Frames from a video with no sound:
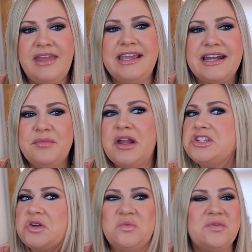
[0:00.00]
And I'm not
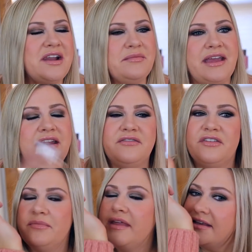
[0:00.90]
sure what I'm getting
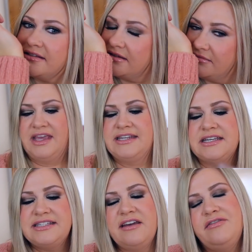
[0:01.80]
from this. It
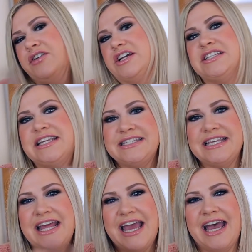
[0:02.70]
does have freshness
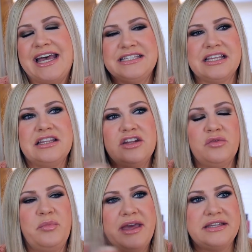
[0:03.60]
and it has a
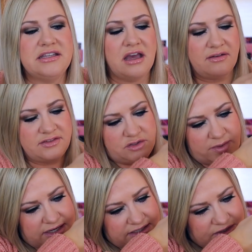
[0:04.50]
little bit of
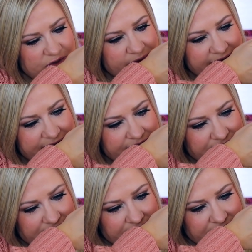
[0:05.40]
sweetness to it.
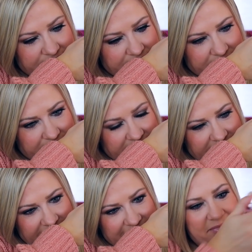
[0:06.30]

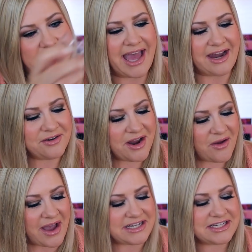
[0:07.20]
But I don't
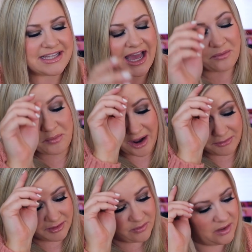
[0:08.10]
know, I just, I
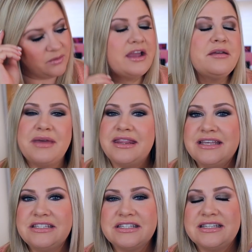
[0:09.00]
probably wouldn't recommend
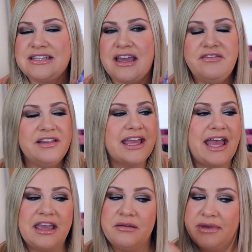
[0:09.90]
this just because I feel like
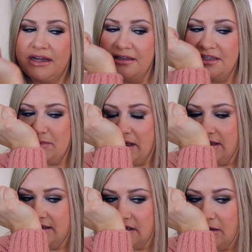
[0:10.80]
I can barely smell
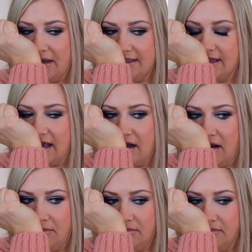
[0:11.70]
this on my skin.